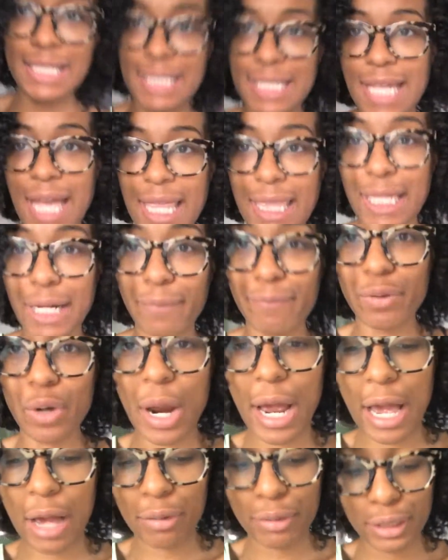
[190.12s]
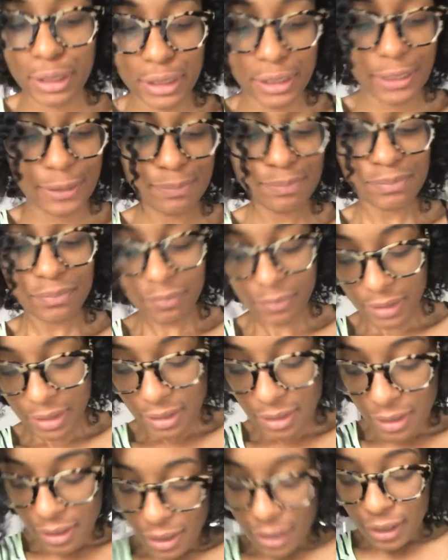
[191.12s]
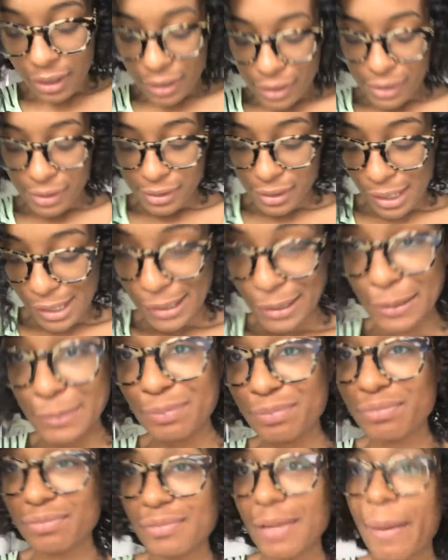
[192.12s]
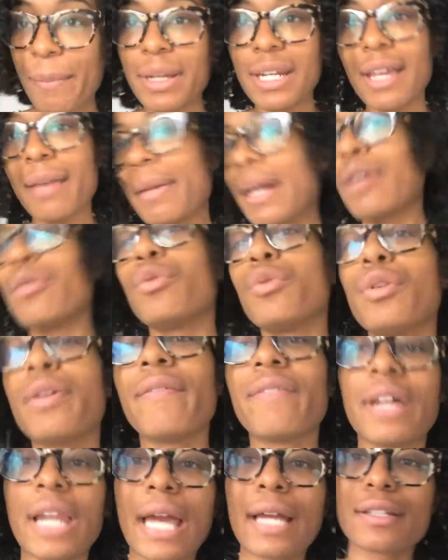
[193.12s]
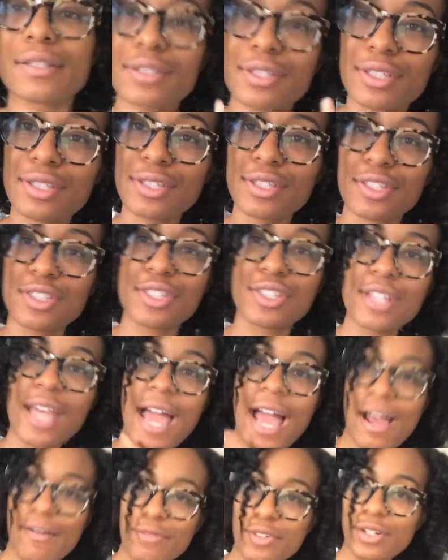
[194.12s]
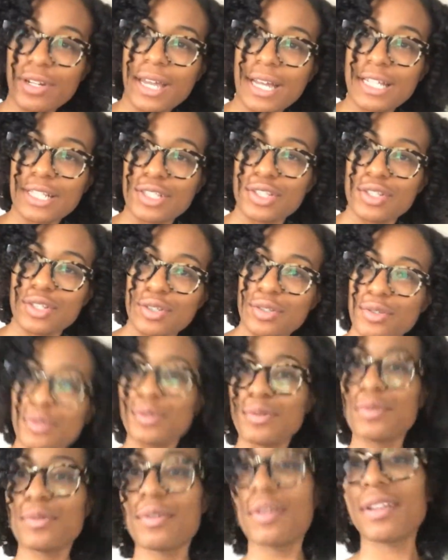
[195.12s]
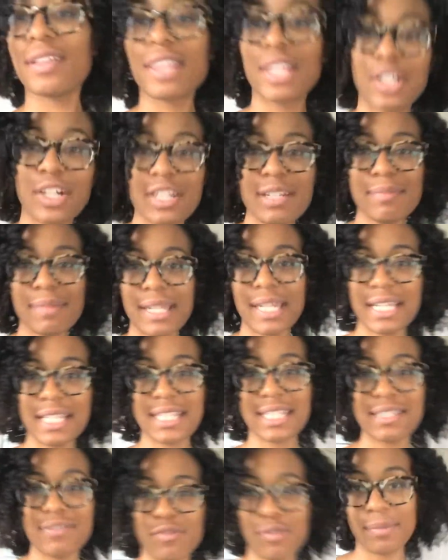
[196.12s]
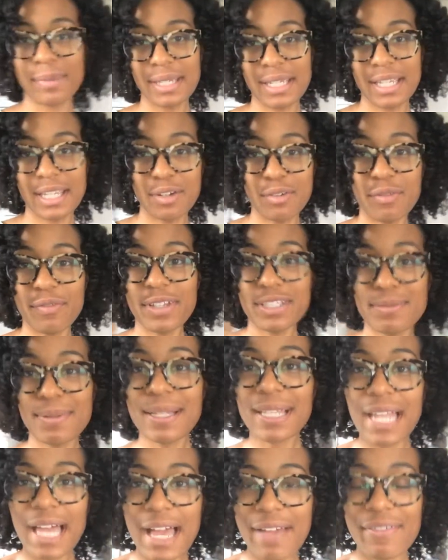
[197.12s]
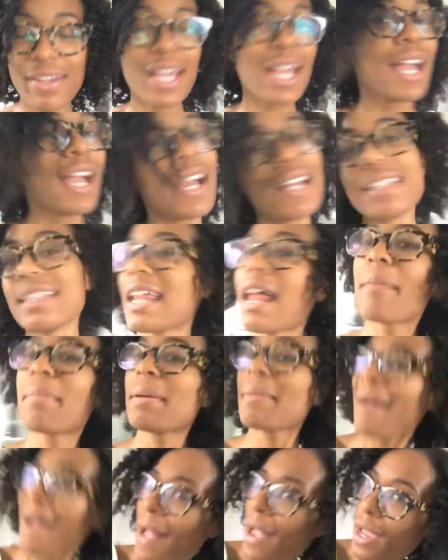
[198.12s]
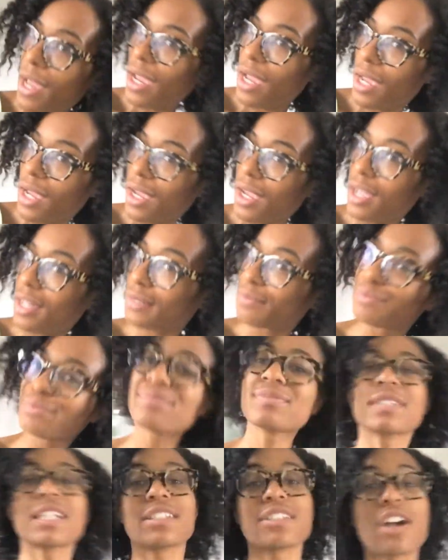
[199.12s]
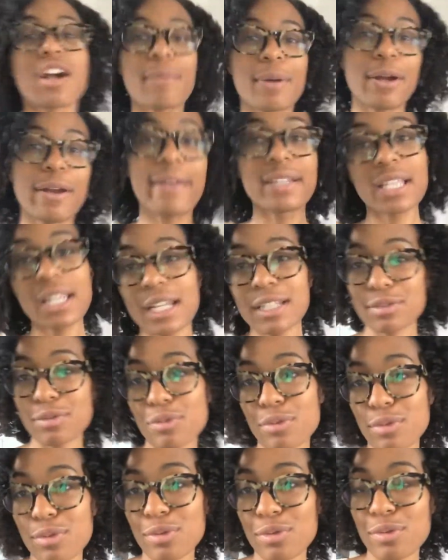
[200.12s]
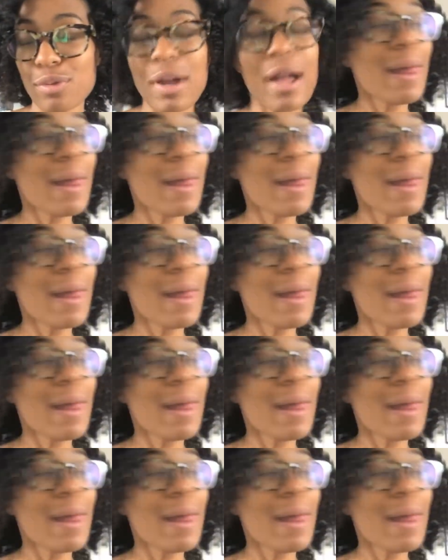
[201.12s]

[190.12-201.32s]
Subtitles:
together for our good. So I'm about to get back on for like, after like 2-30 minutes for me to get on Facebook Live. And then I'll be back to talk about everything that's going on,